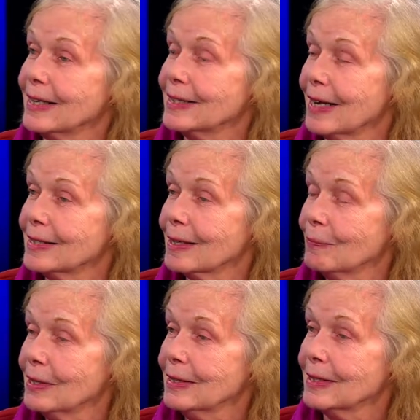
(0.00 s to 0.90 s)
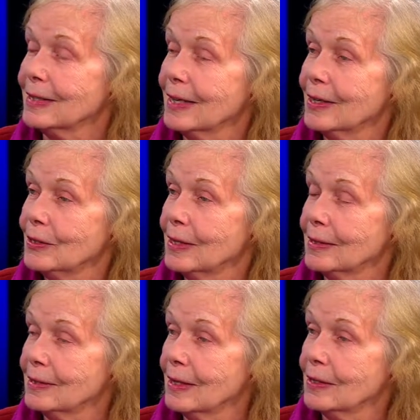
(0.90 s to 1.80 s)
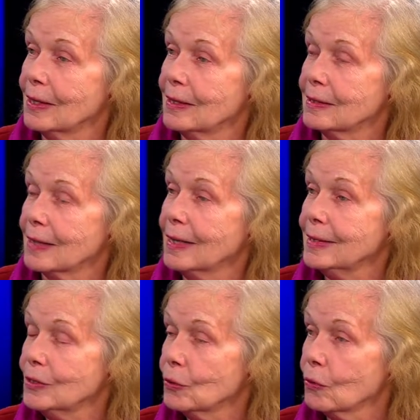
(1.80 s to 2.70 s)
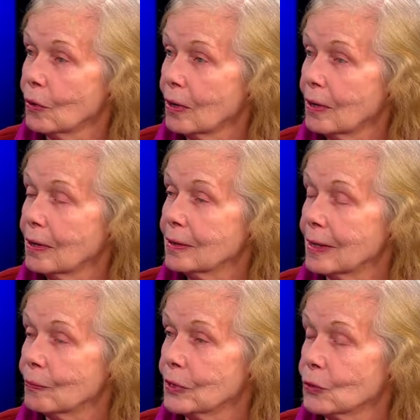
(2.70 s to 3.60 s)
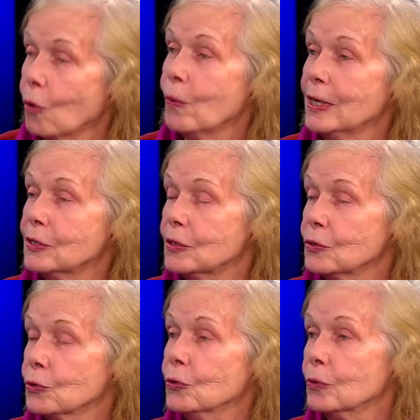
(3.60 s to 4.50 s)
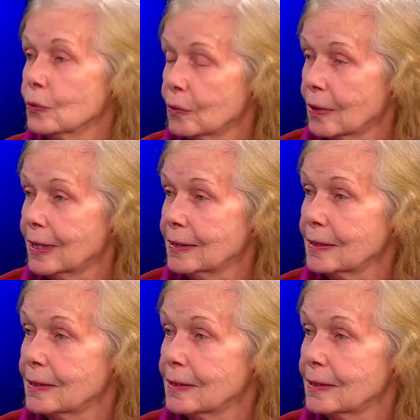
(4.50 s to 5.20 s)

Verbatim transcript: as, as something that did, did, signed into law that was always true, right?